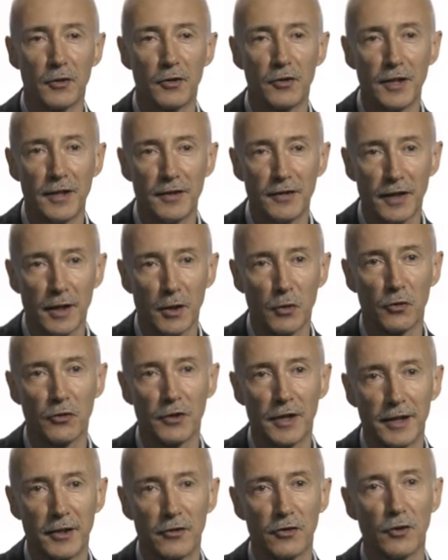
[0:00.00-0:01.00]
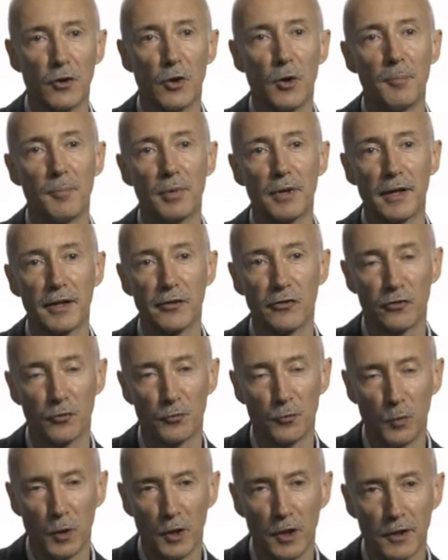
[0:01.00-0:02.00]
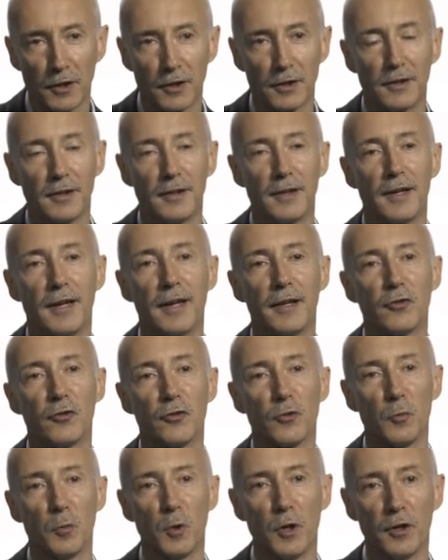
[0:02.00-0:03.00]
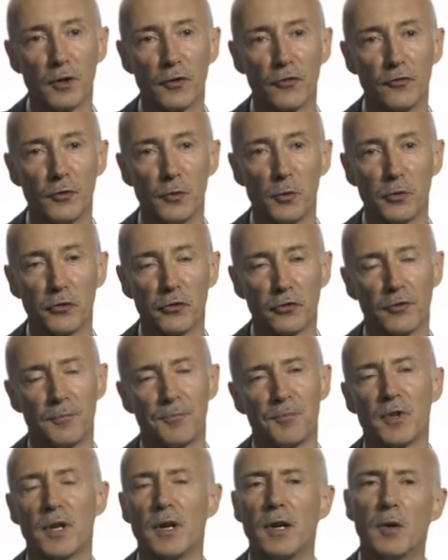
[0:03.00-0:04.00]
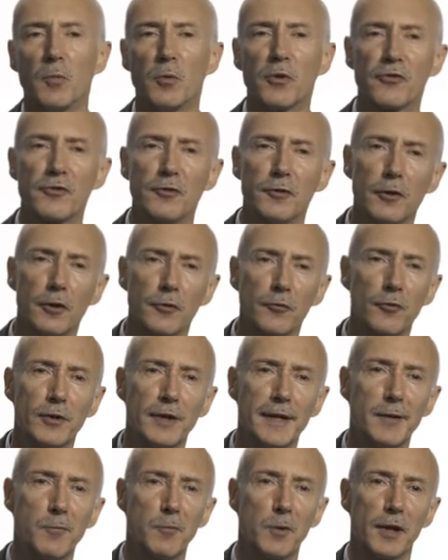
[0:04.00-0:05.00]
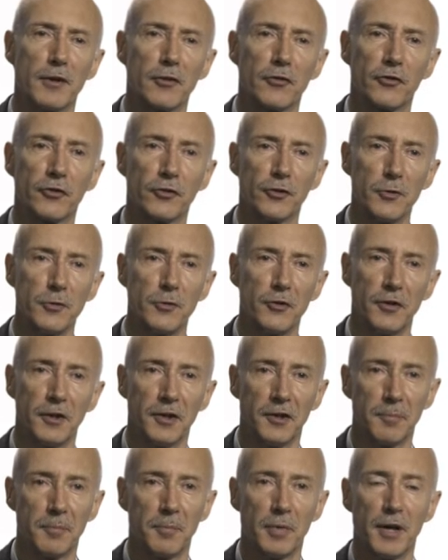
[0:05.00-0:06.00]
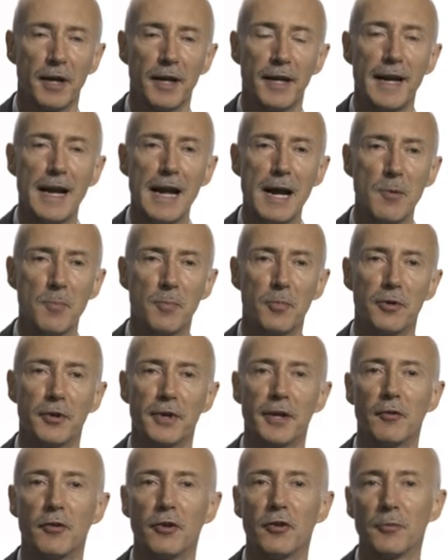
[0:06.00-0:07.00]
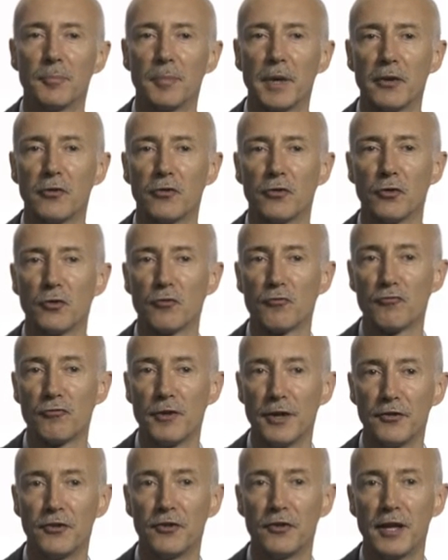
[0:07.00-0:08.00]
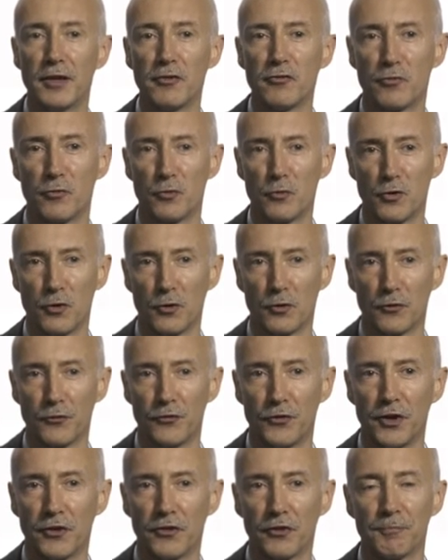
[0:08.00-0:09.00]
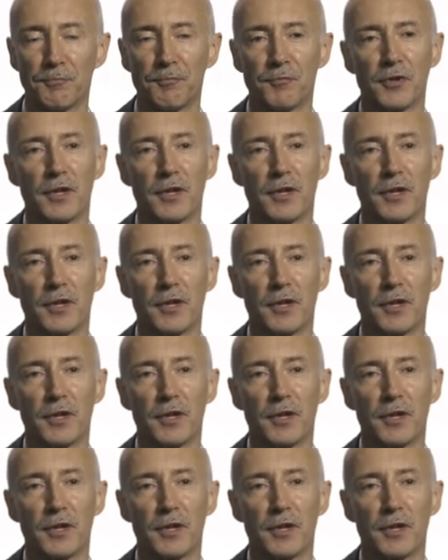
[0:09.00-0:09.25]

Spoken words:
detailed data on place of work and the workforce, which are not really well suited by output areas based on residential geographies.